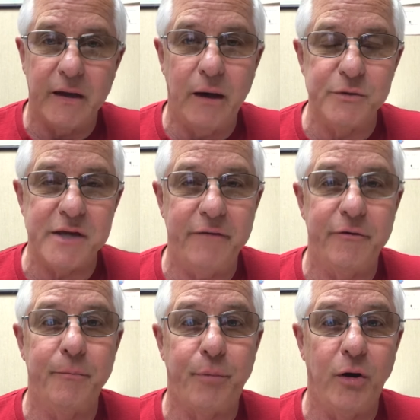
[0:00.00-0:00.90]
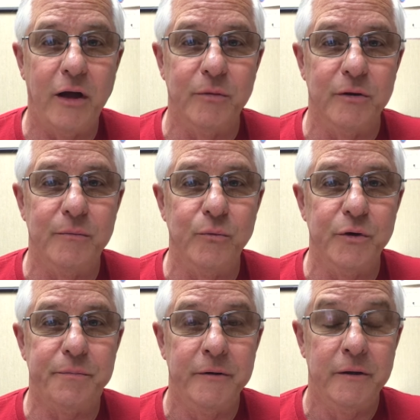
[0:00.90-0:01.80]
I was having a problem
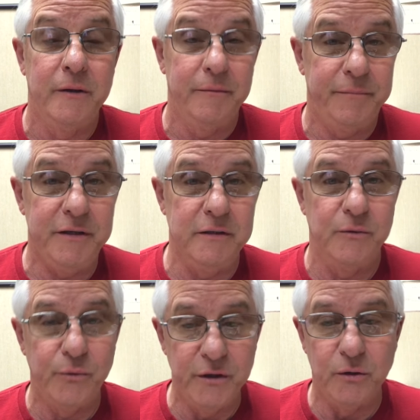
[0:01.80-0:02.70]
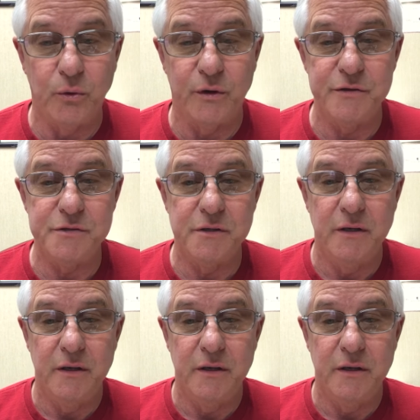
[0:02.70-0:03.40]
with peeing real orange.